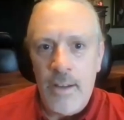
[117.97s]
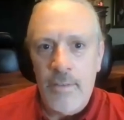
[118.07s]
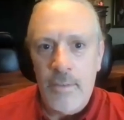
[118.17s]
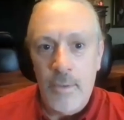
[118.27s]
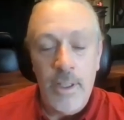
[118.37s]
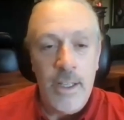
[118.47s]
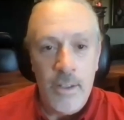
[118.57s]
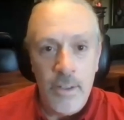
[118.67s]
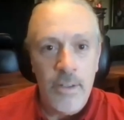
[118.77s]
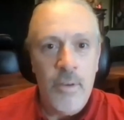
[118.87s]
really
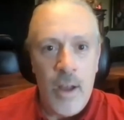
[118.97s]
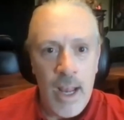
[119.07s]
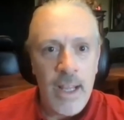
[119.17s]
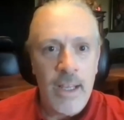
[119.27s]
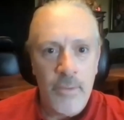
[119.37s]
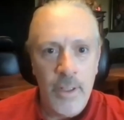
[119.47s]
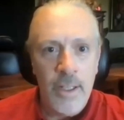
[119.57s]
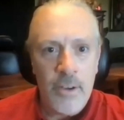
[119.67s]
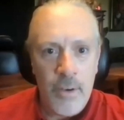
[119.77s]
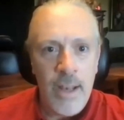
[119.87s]
good writing and really
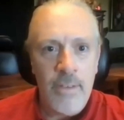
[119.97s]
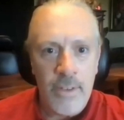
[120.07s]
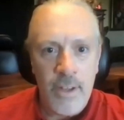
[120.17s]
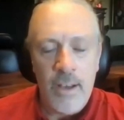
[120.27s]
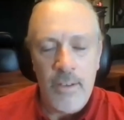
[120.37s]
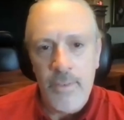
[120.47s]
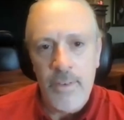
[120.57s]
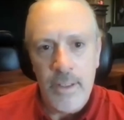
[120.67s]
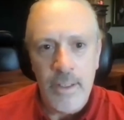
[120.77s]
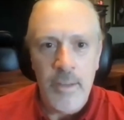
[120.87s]
creative stuff,
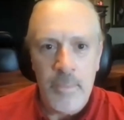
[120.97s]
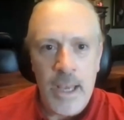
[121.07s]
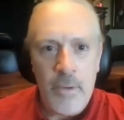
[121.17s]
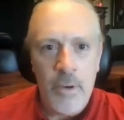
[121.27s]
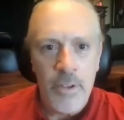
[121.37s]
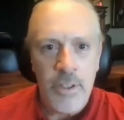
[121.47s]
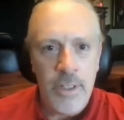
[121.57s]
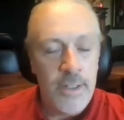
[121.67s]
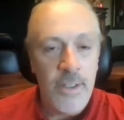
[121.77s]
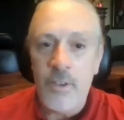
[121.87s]
impact quotient, it's